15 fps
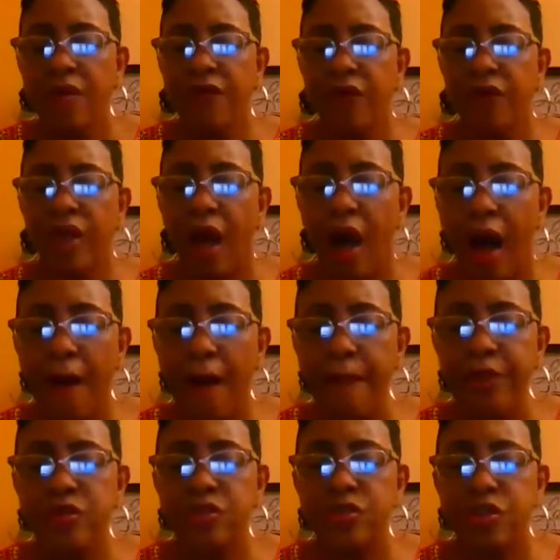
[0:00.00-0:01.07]
for an
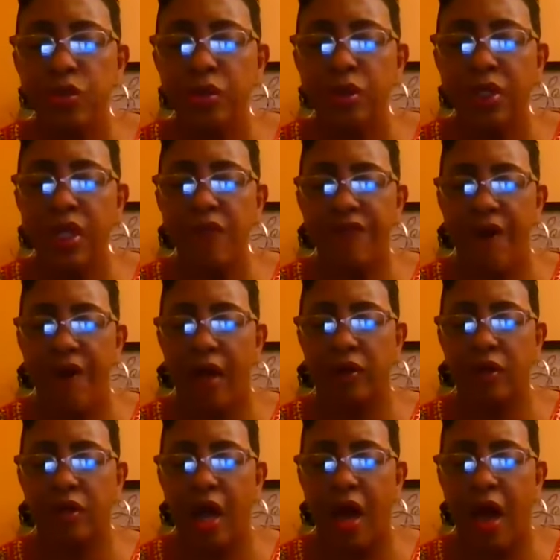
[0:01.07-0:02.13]
opportunity,
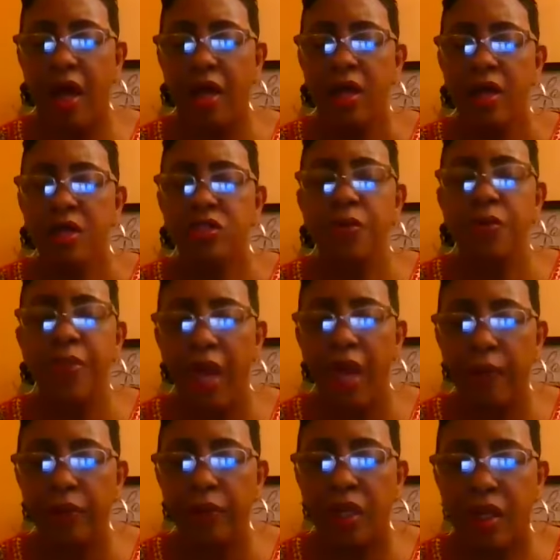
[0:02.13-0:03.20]
Father God, to be
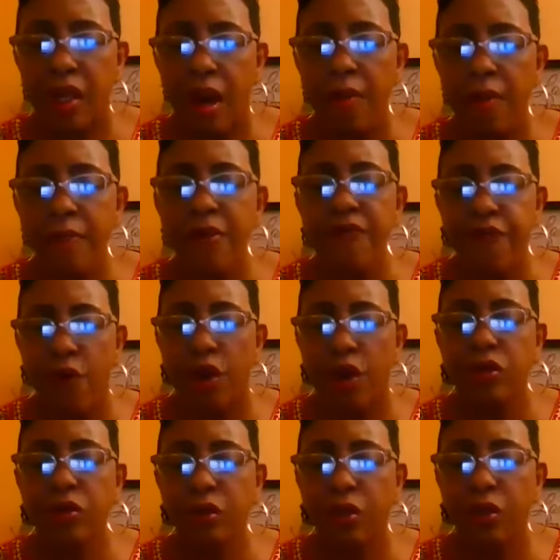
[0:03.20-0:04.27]
able to come before
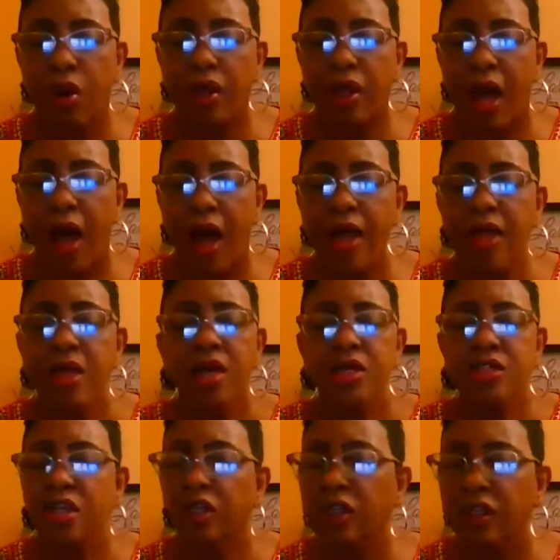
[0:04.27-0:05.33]
you, Lord God,
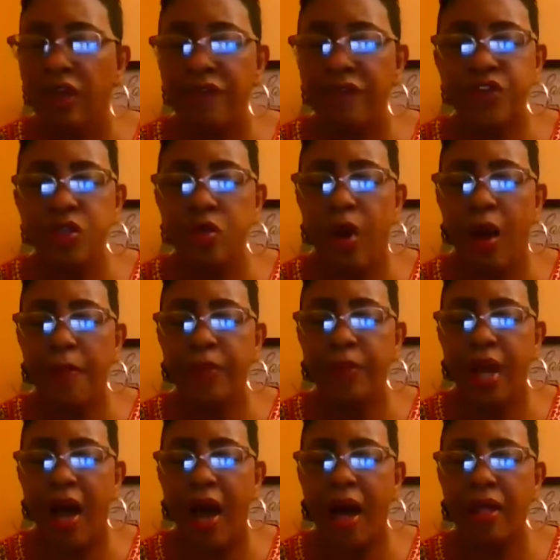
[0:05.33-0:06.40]
to lift you up,
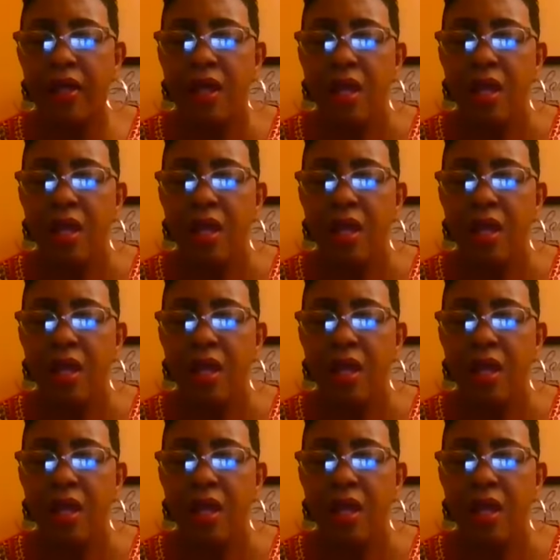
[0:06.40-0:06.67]
God.